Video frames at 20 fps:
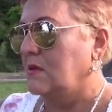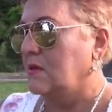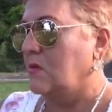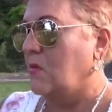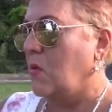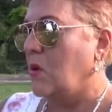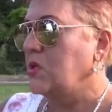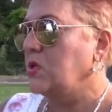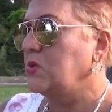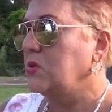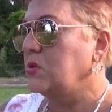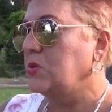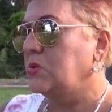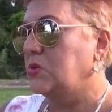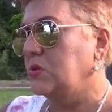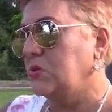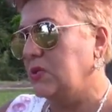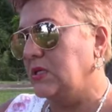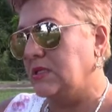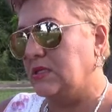when you
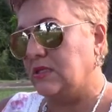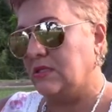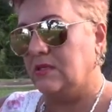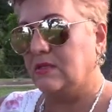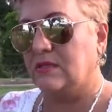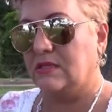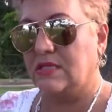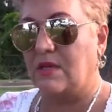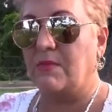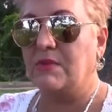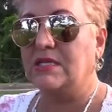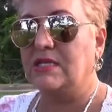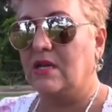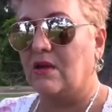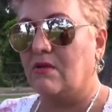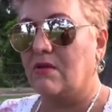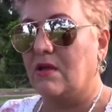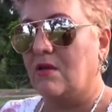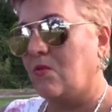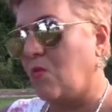do these
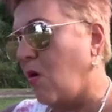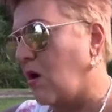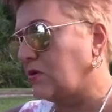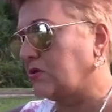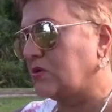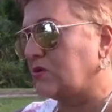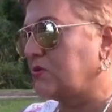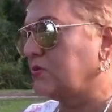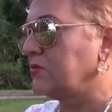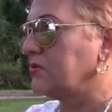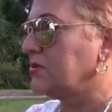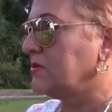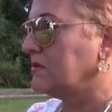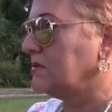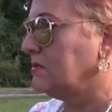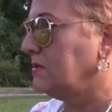cemetery walkthroughs,